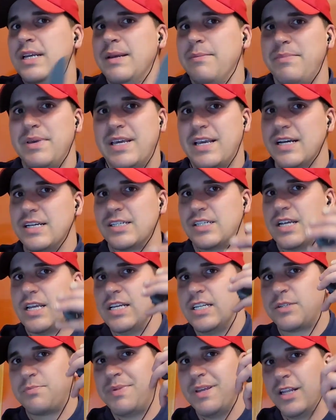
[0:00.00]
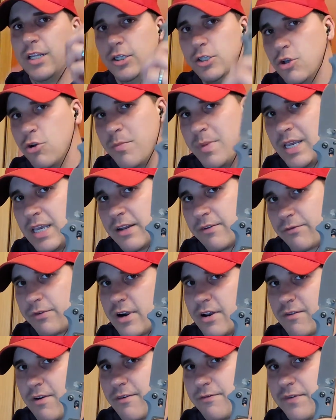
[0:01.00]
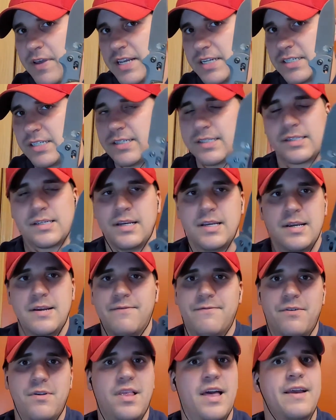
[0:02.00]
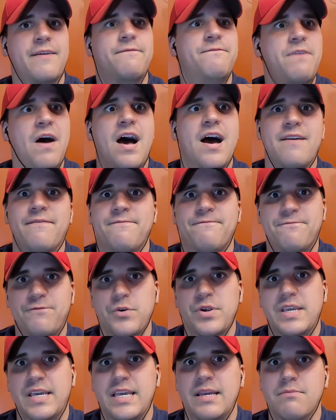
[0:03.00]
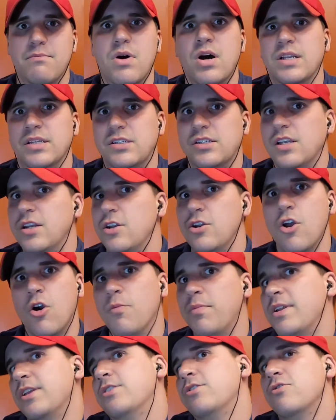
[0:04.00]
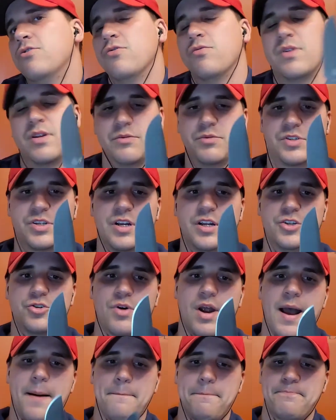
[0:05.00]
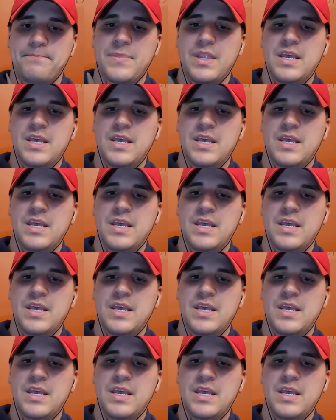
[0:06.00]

because it's been looming in front of our faces for like 5 freaking months and nobody knew it when it was gonna drop.